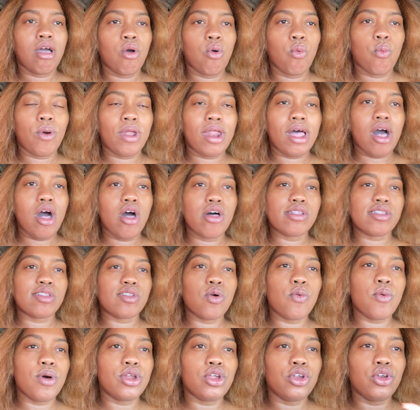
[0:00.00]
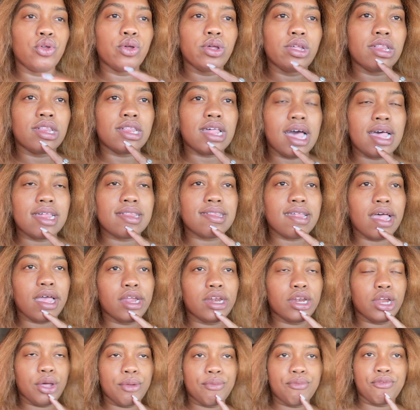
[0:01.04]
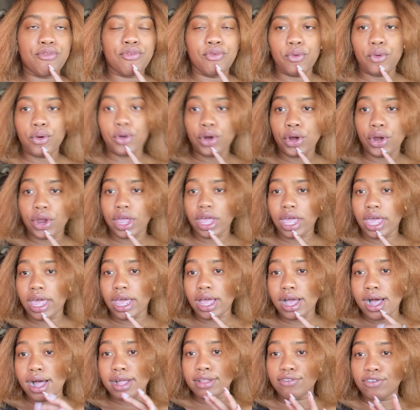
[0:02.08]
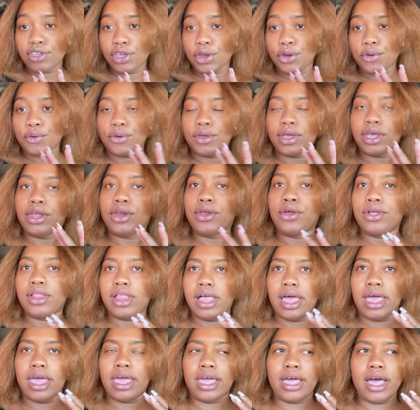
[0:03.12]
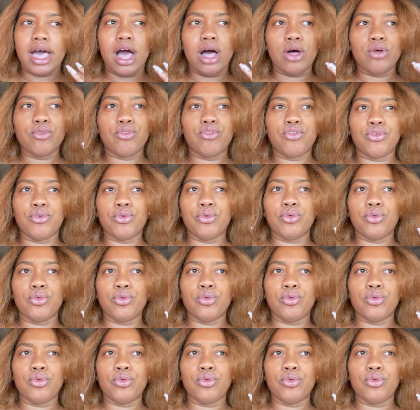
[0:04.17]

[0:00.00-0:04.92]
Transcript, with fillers: What I also wanna do is I signed up for a content creator, like how to